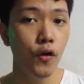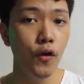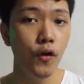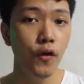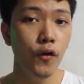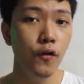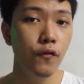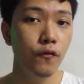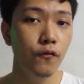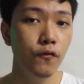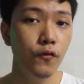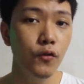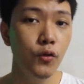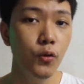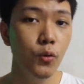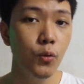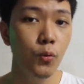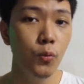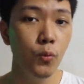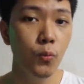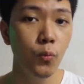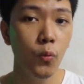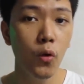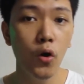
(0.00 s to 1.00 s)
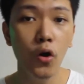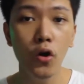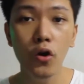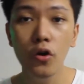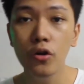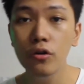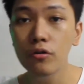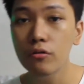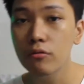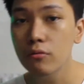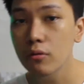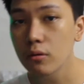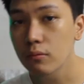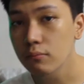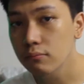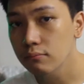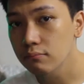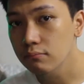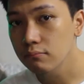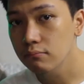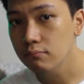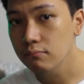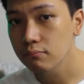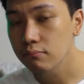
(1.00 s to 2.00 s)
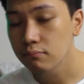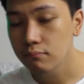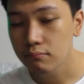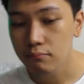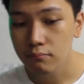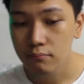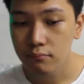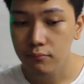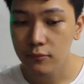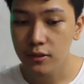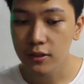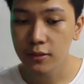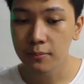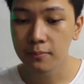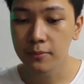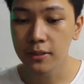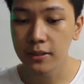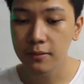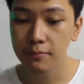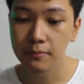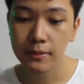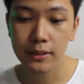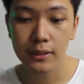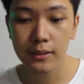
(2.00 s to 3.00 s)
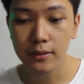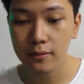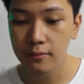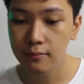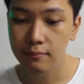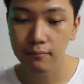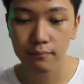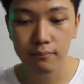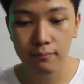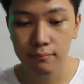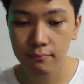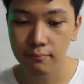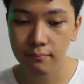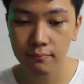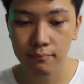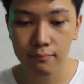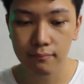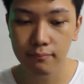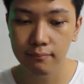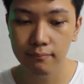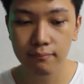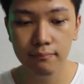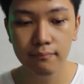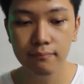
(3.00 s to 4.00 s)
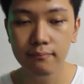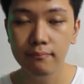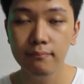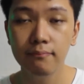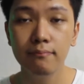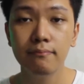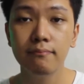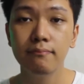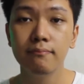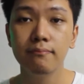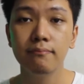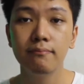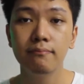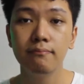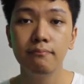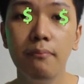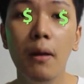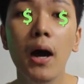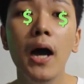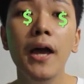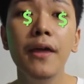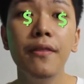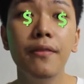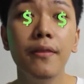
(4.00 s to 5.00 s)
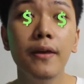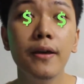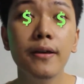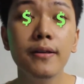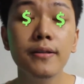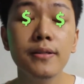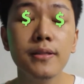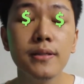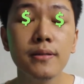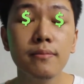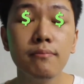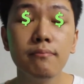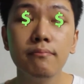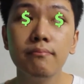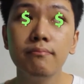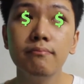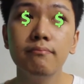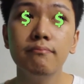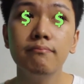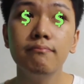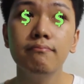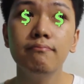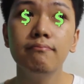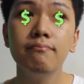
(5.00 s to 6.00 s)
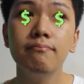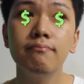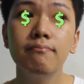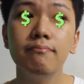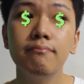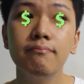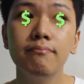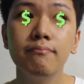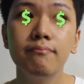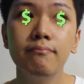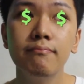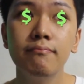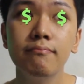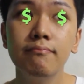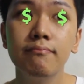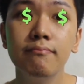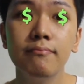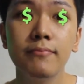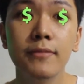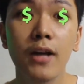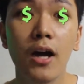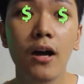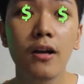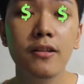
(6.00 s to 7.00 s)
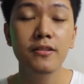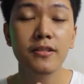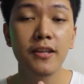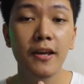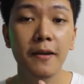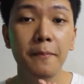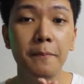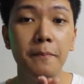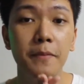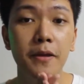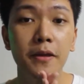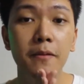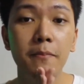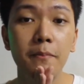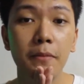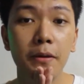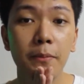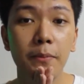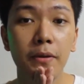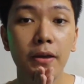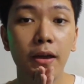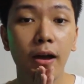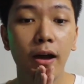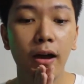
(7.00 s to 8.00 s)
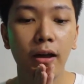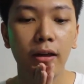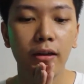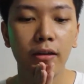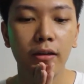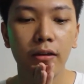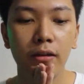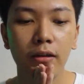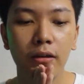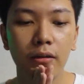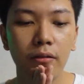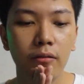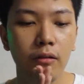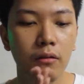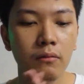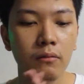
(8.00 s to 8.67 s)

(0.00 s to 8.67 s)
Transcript: if you want to maybe buy this, contact me. Maybe I could